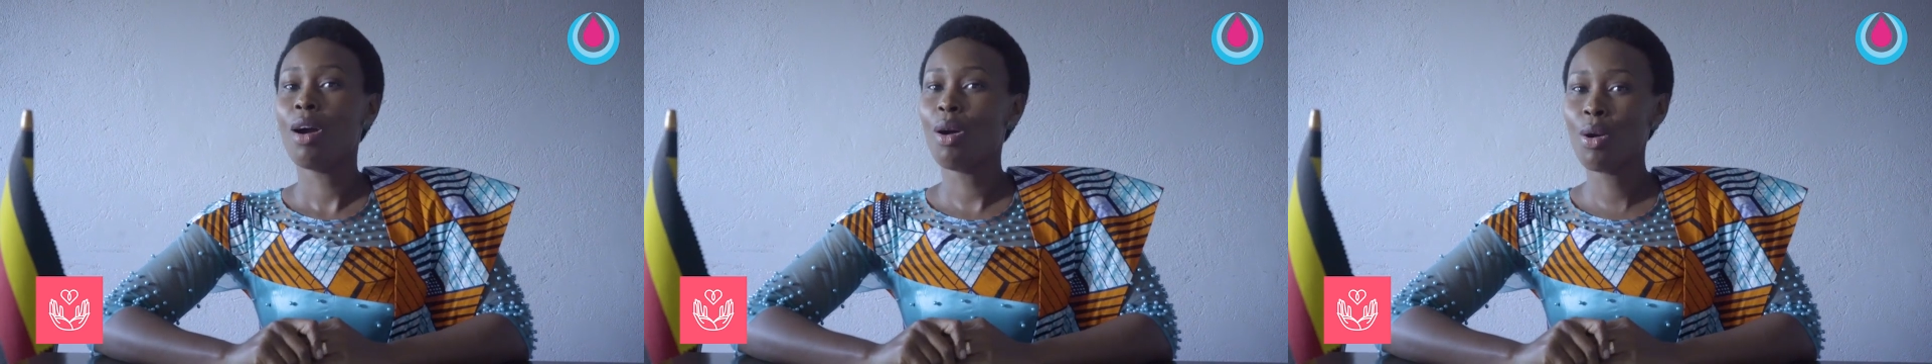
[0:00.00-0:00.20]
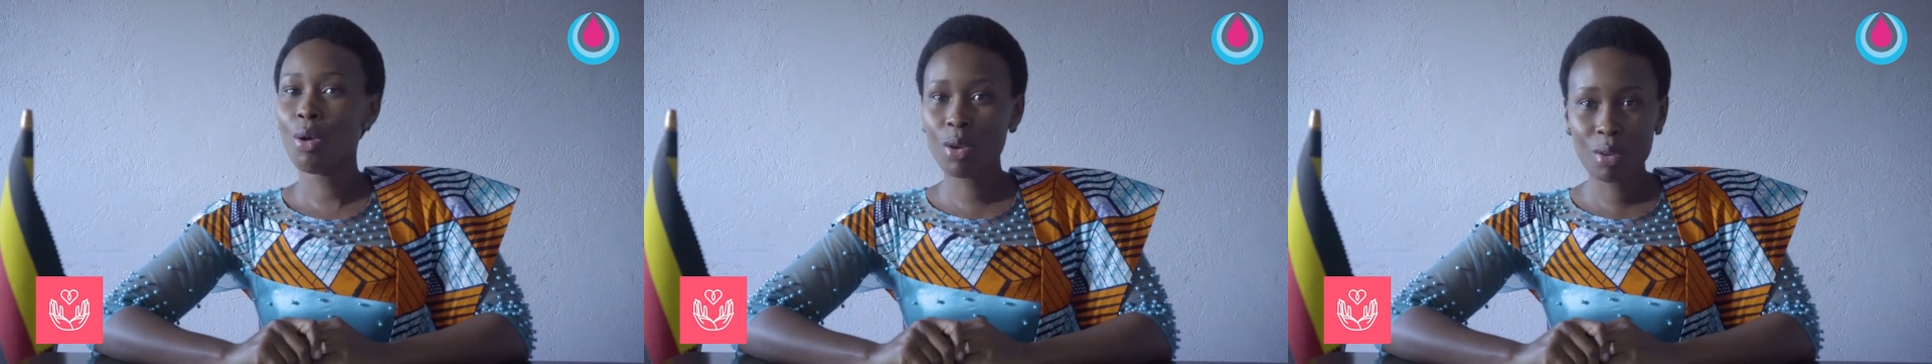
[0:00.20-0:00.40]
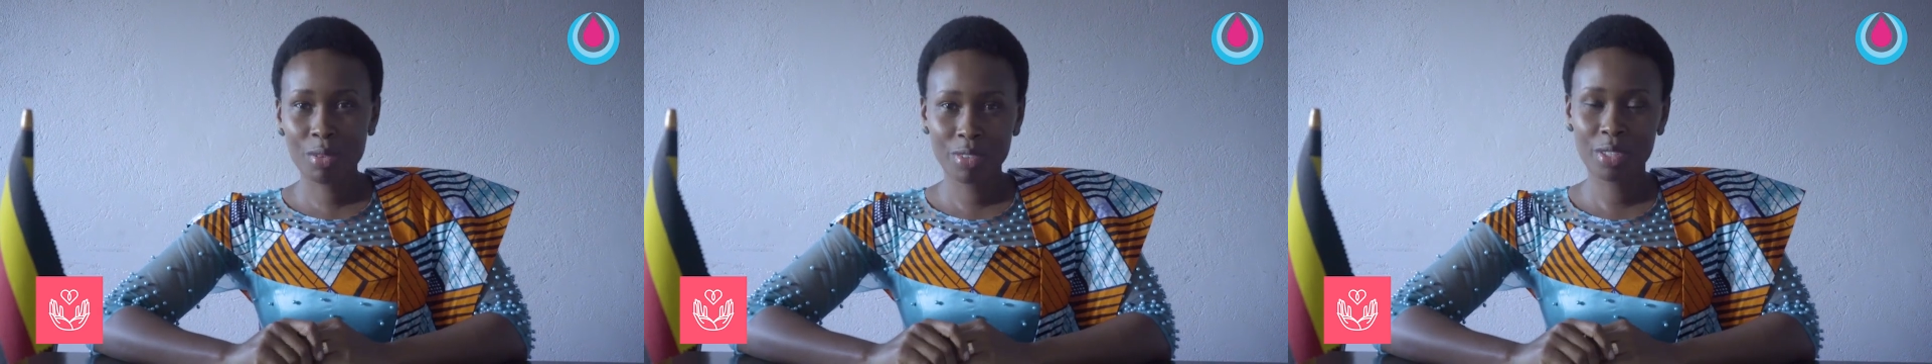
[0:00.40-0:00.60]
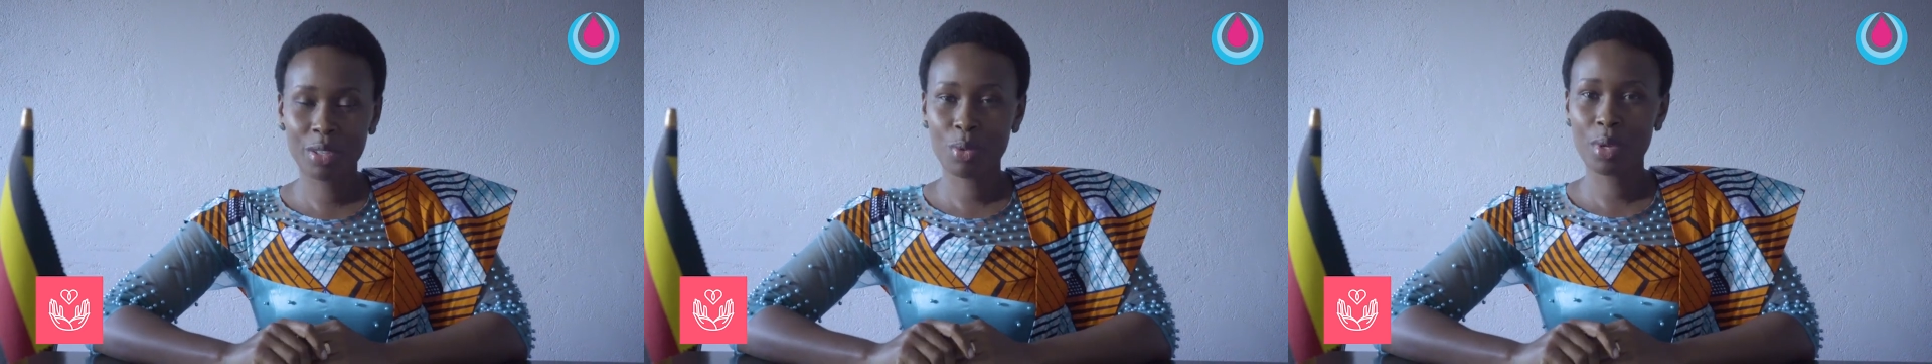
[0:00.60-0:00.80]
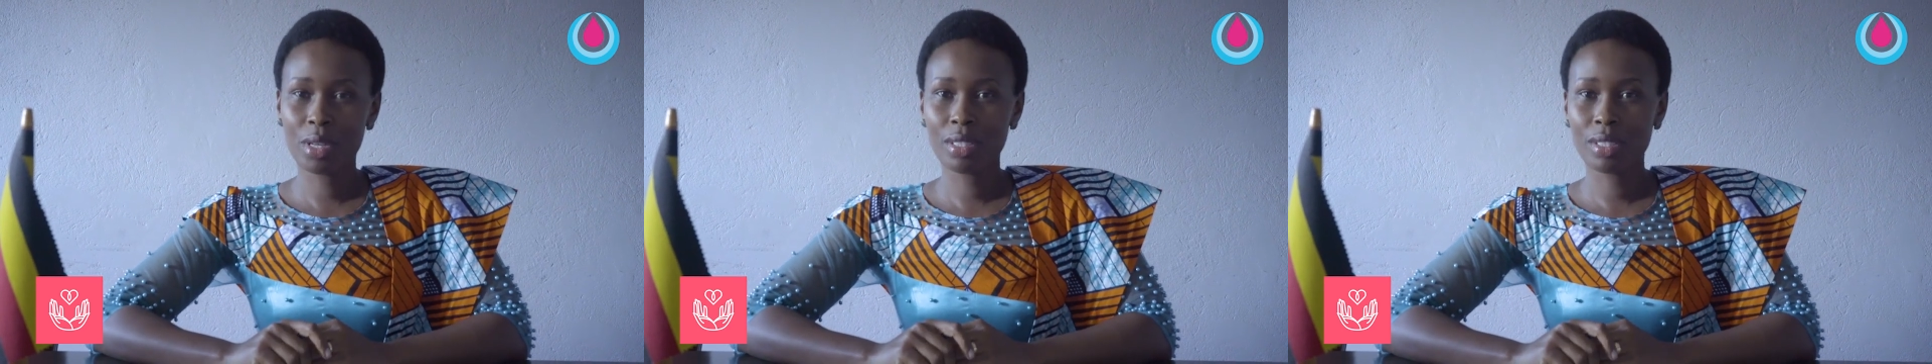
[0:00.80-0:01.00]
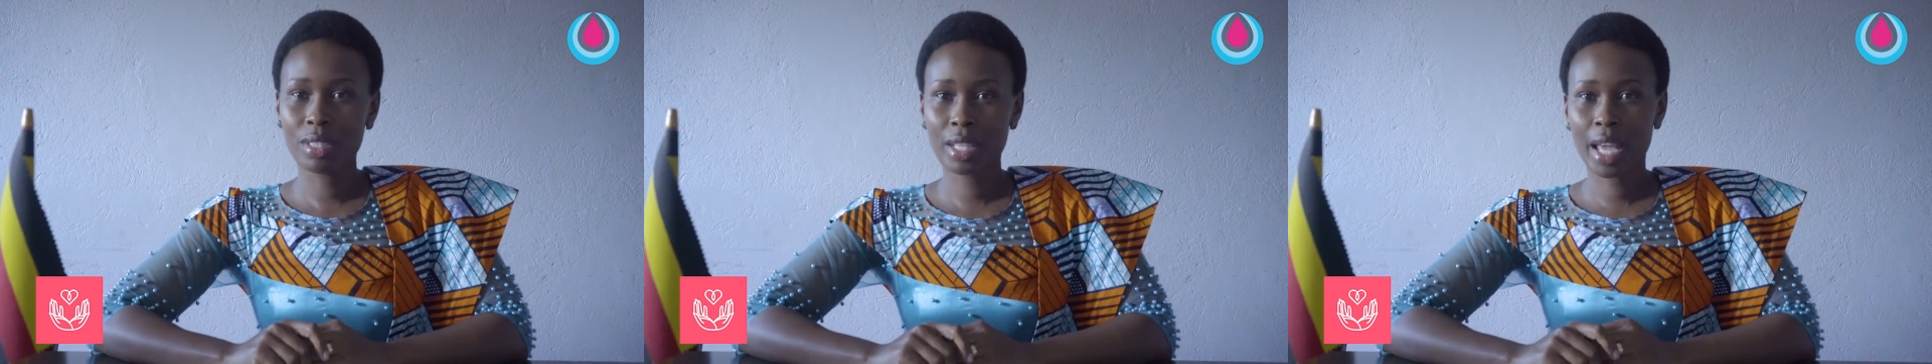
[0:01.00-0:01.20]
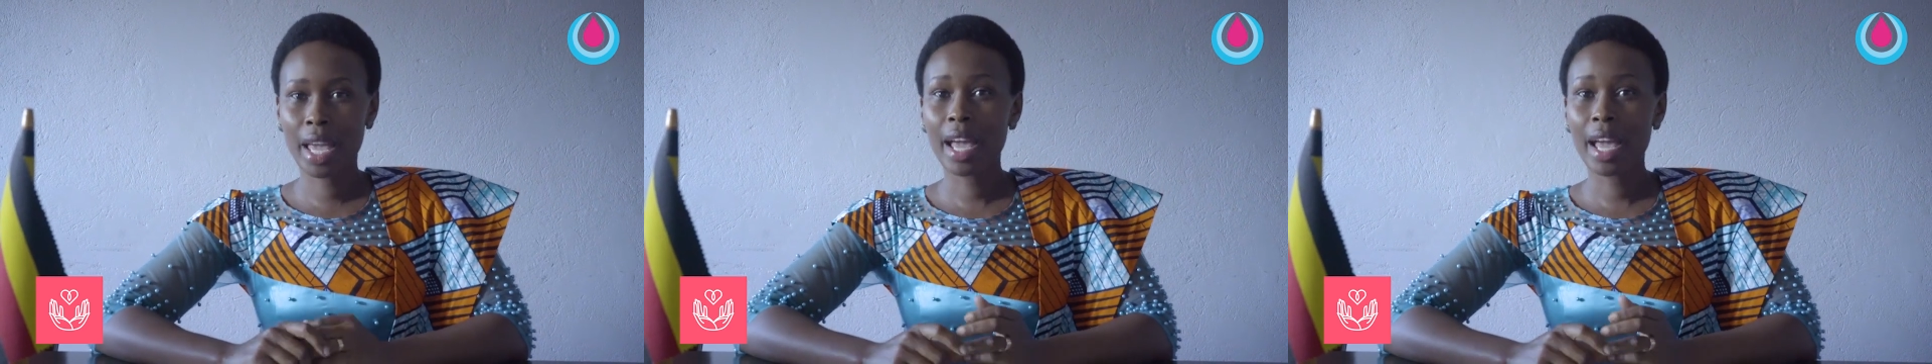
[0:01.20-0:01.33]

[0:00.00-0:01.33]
all over the world.